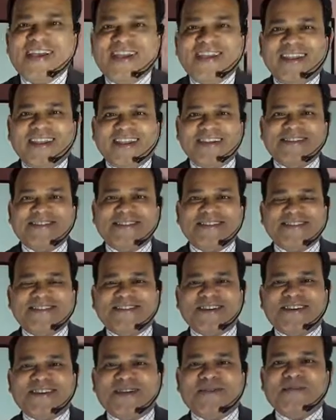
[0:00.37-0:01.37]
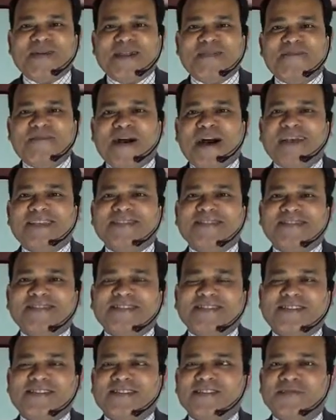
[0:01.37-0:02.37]
Ladies and gentlemen, boys
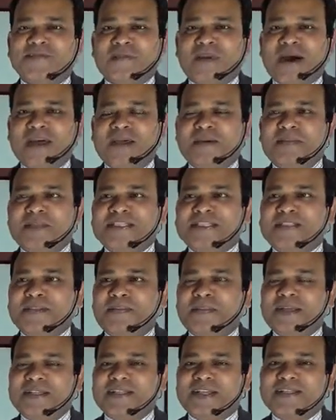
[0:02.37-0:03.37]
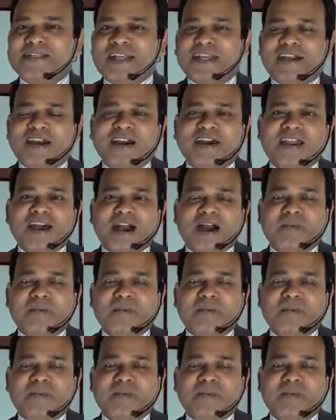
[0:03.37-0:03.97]
and girls, my name is Sabrata Sarkar.